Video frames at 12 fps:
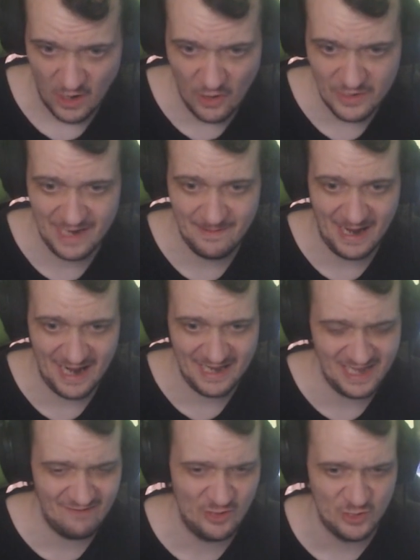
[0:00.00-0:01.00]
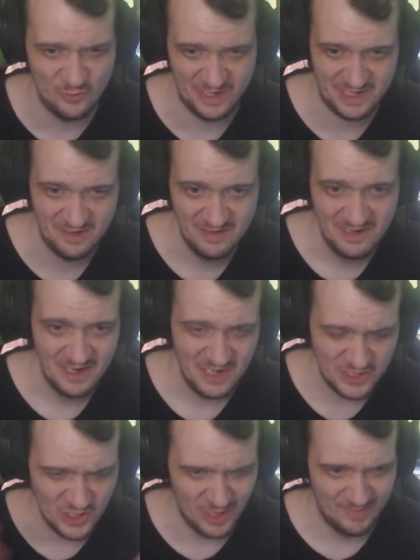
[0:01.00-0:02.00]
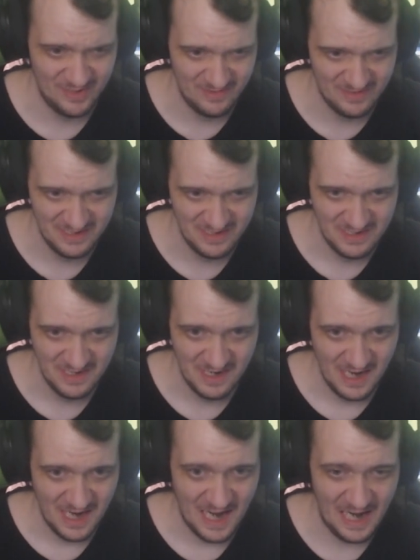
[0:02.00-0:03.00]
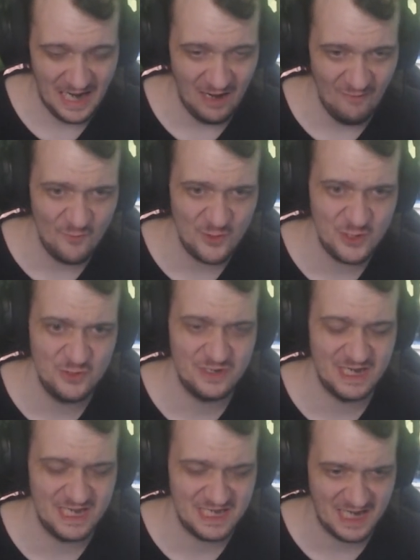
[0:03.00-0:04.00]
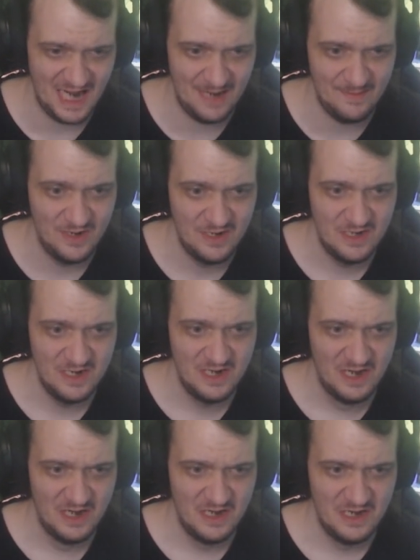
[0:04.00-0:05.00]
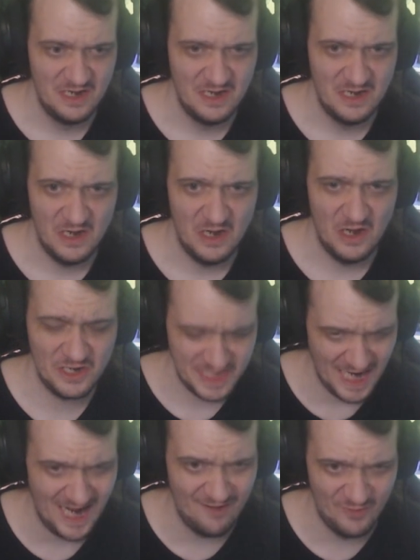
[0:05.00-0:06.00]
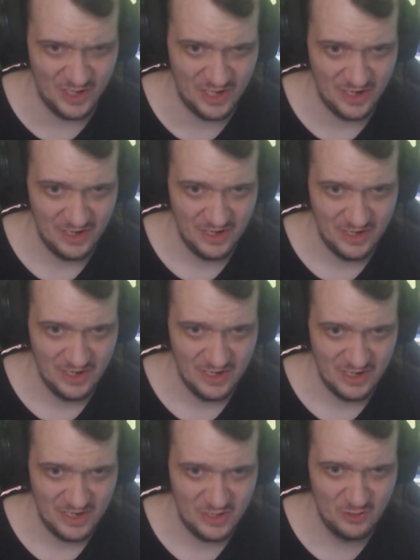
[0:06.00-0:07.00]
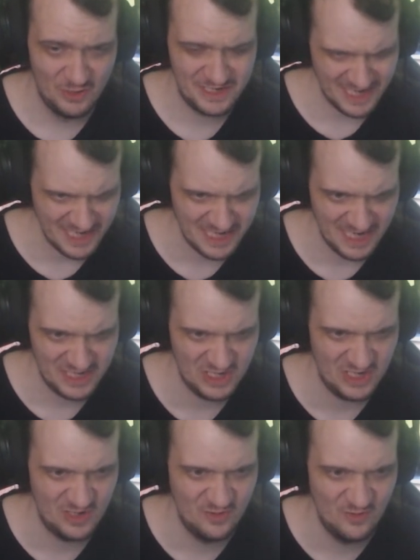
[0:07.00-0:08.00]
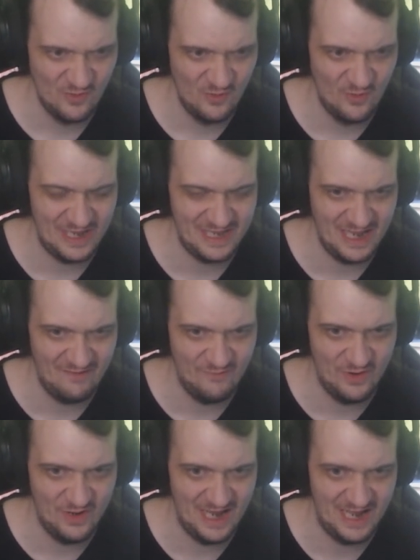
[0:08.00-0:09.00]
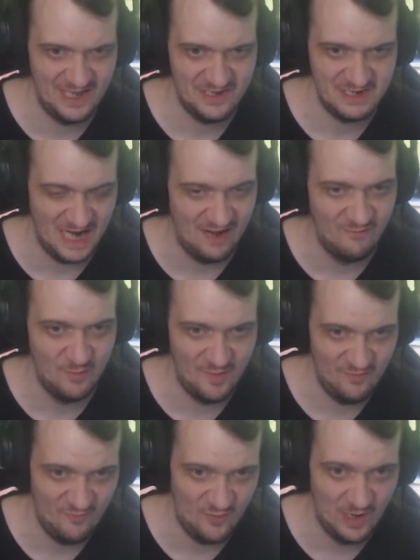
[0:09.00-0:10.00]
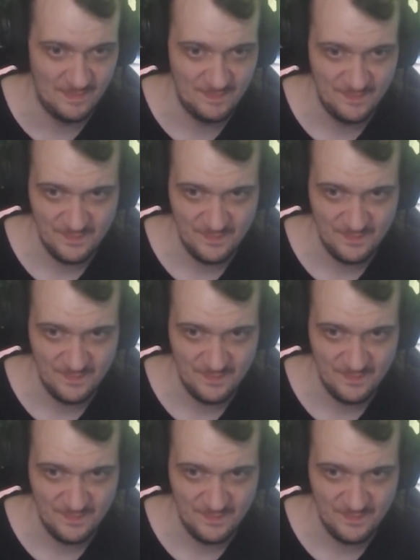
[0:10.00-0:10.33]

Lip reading: Okay, I never do this. So, how would you this time a shower... to a sea creature who had never had a shower before.